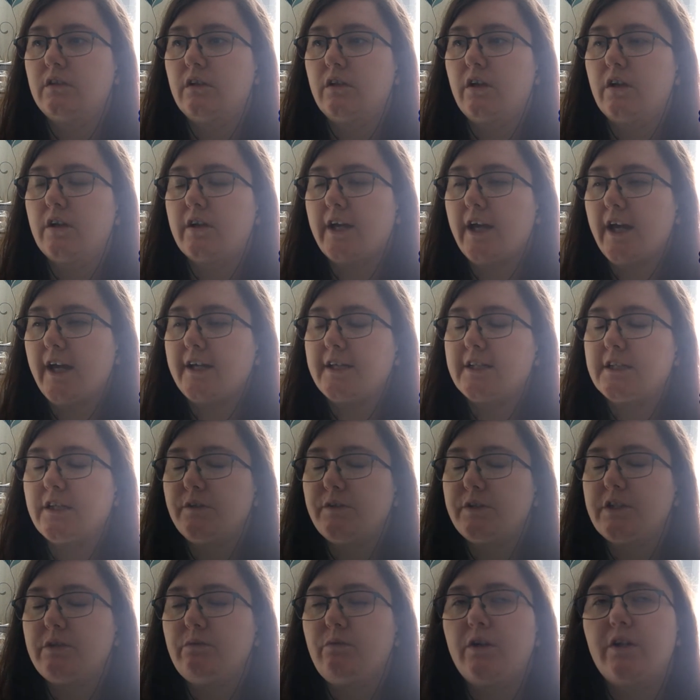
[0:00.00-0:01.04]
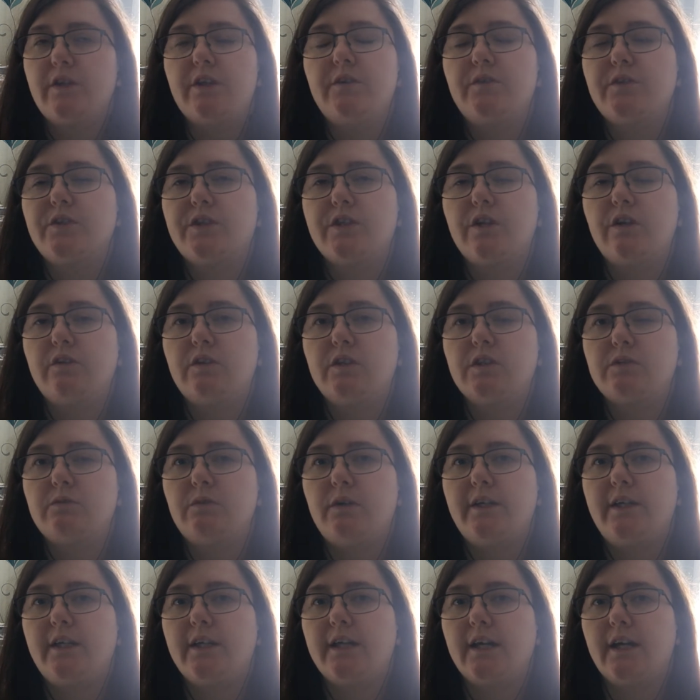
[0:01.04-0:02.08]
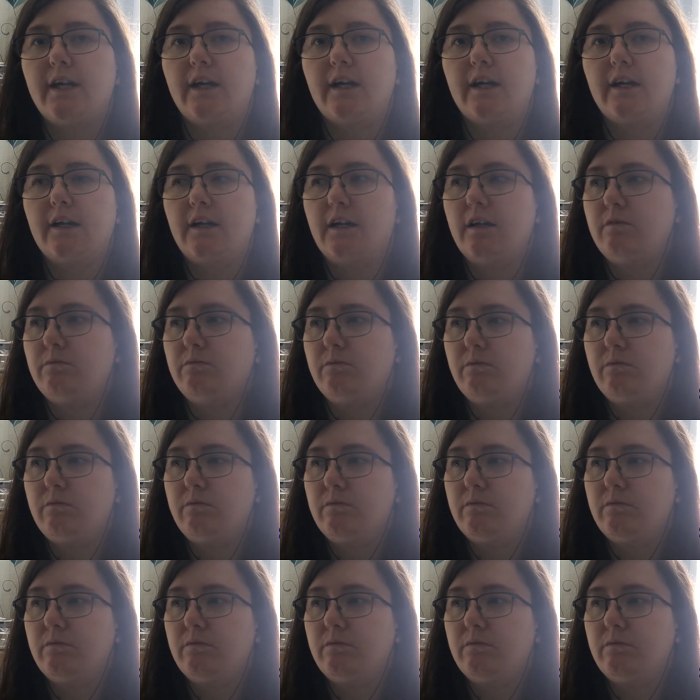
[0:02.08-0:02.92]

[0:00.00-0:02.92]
Okay, so it's one of those songs where you get um,